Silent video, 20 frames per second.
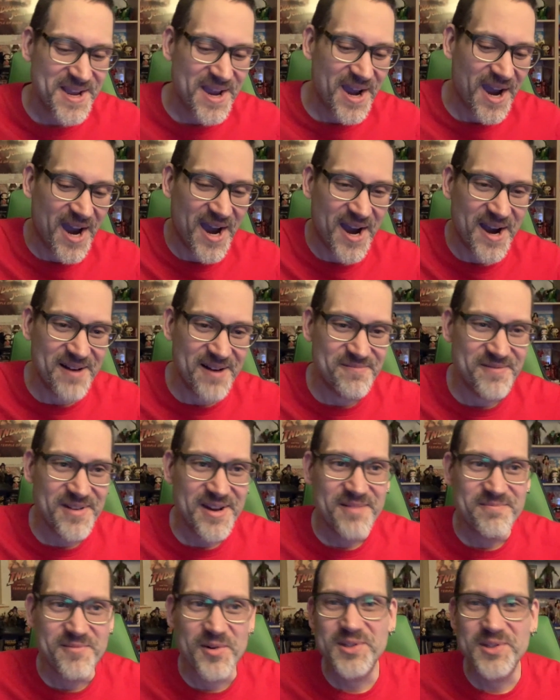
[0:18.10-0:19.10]
um,
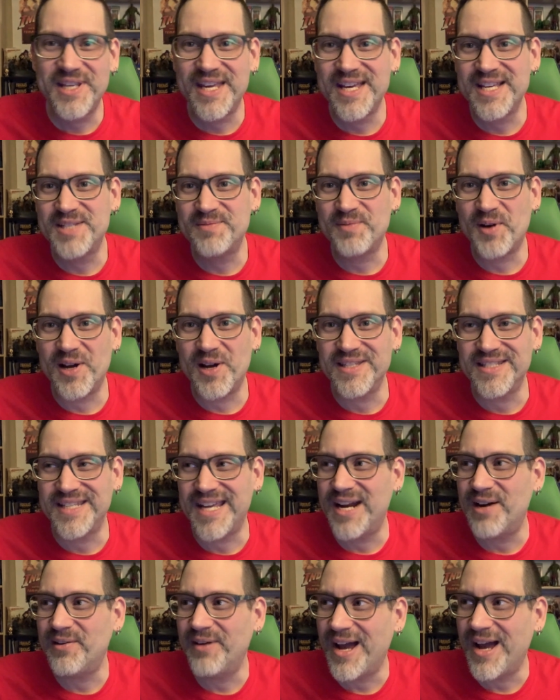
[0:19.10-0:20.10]
most King Spawns
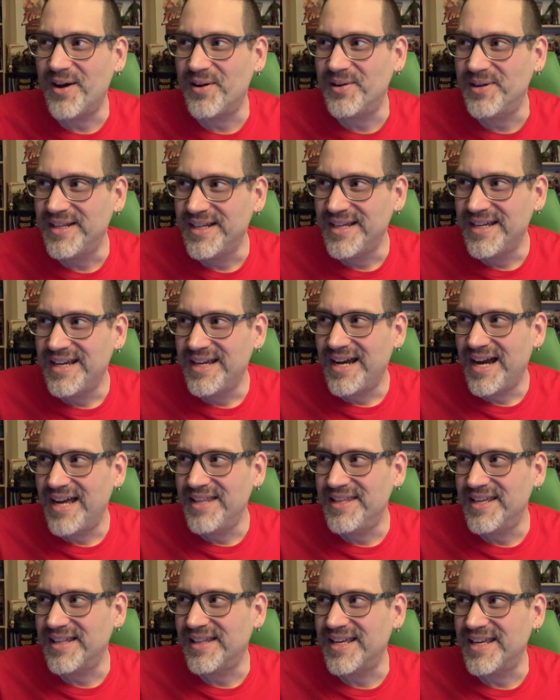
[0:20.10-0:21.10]
get around, I
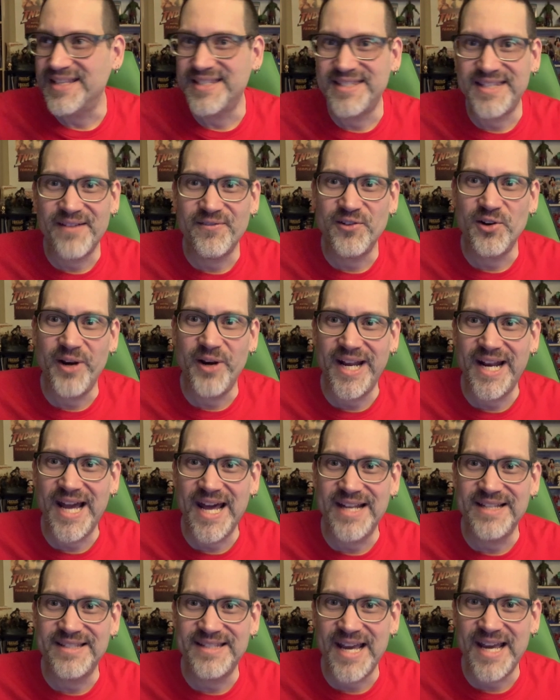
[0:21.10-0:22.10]
think, like a seven or eight out
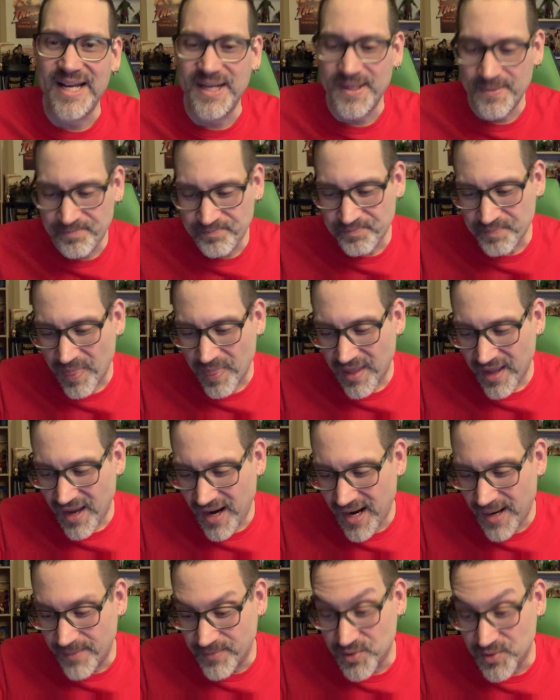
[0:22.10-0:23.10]
of ten.
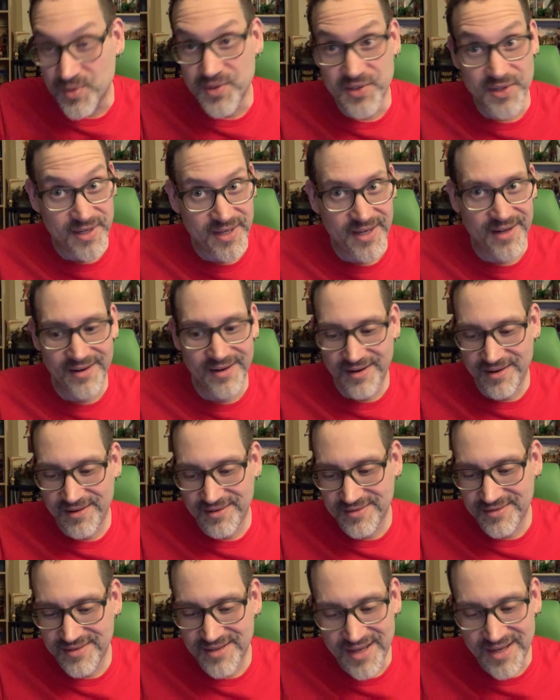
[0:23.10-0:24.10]
Um, this one's going to get higher
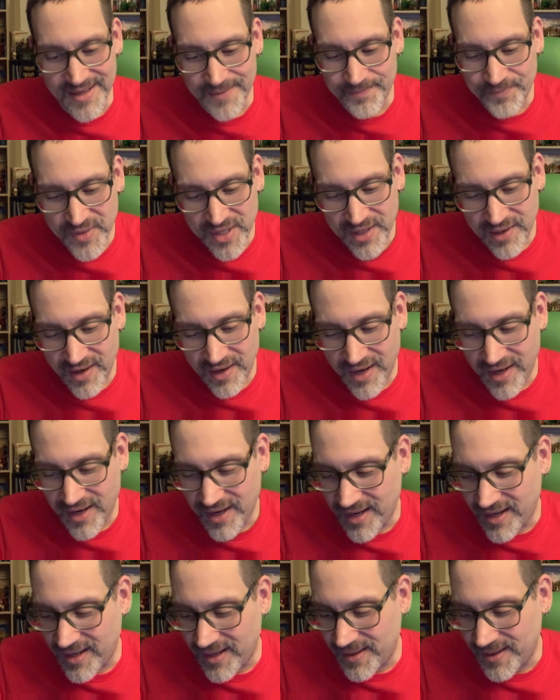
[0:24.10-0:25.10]
than that.
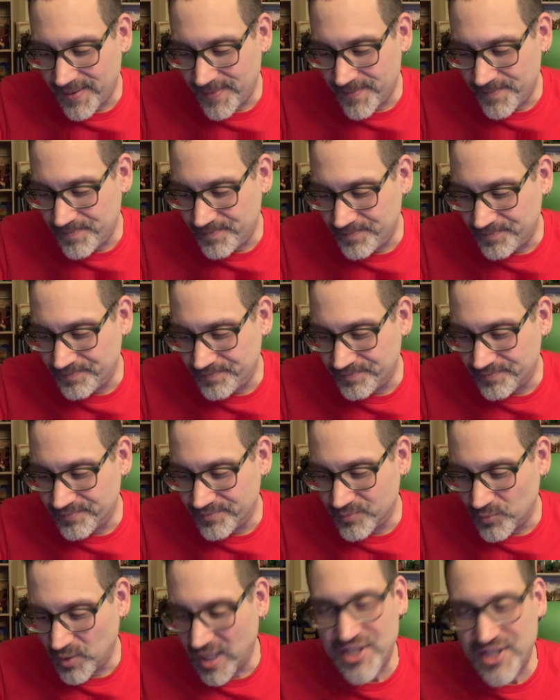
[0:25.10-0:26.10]

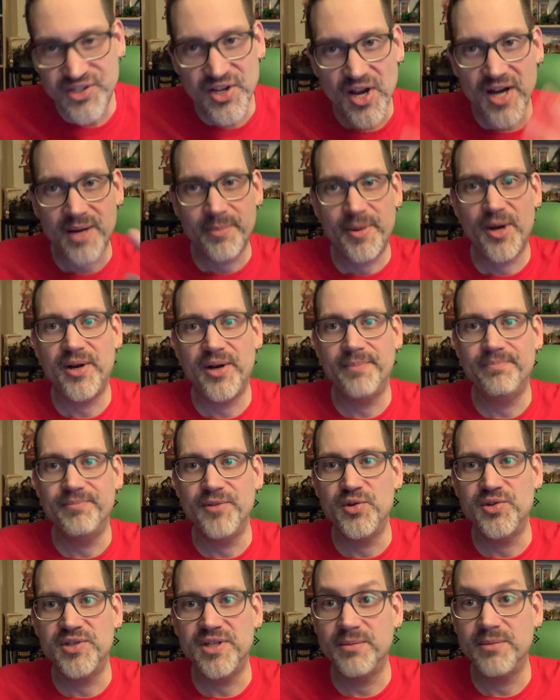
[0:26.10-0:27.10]
Um, let's talk about it
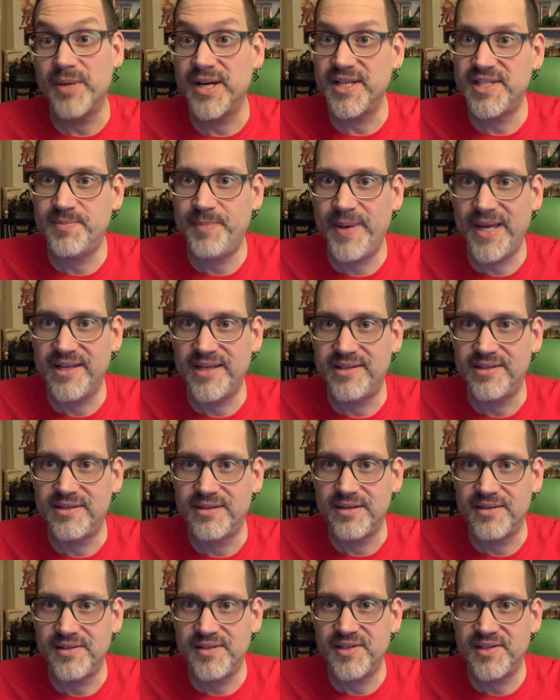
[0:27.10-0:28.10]
using my space
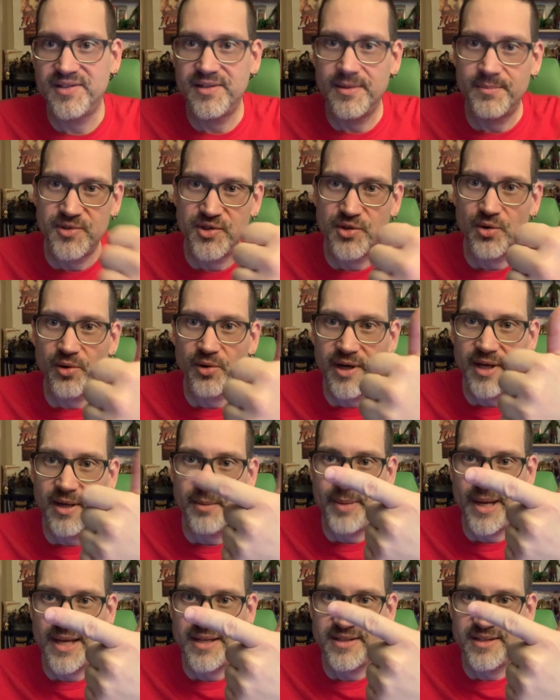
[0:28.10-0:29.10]
system. Story,
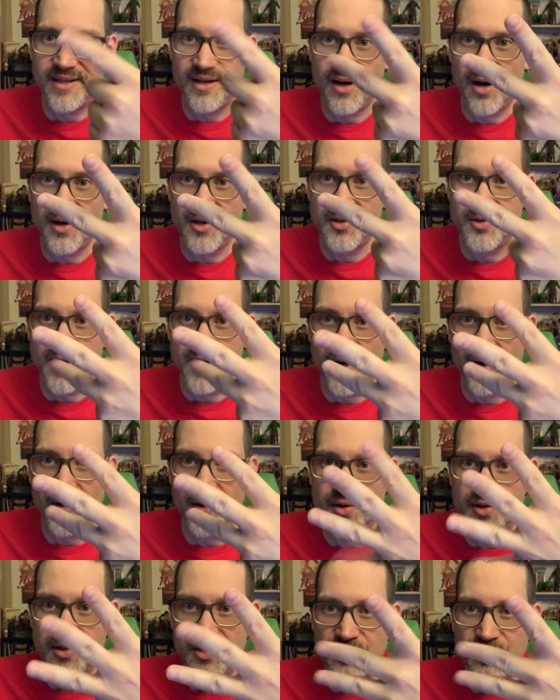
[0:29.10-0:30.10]
pacing, artistry,
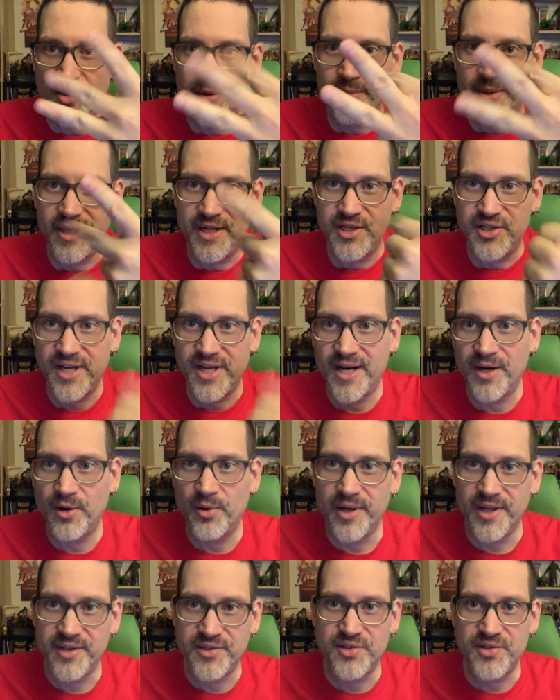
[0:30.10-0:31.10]
characters, enjoyment. Each
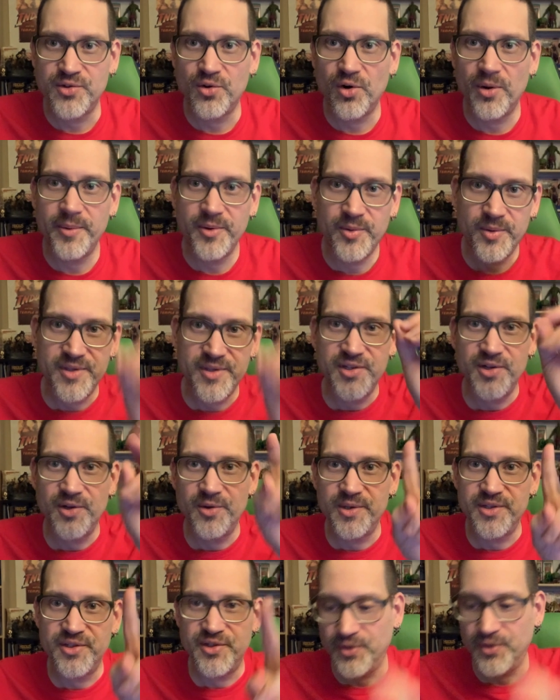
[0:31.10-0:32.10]
category gets a score between zero
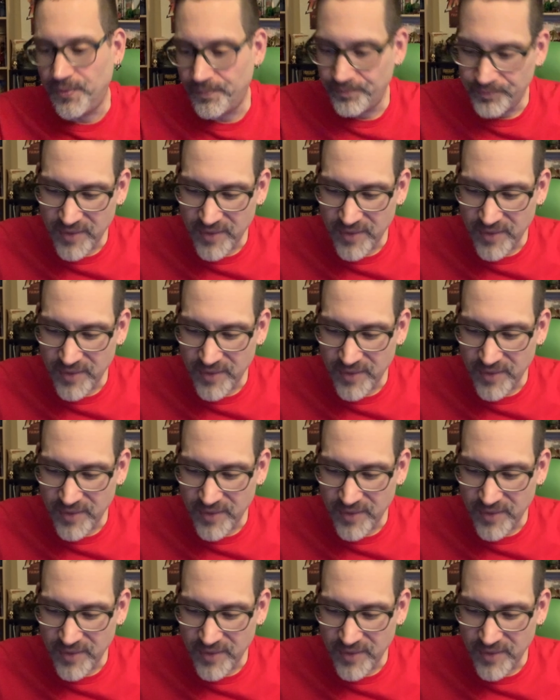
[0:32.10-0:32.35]
and two.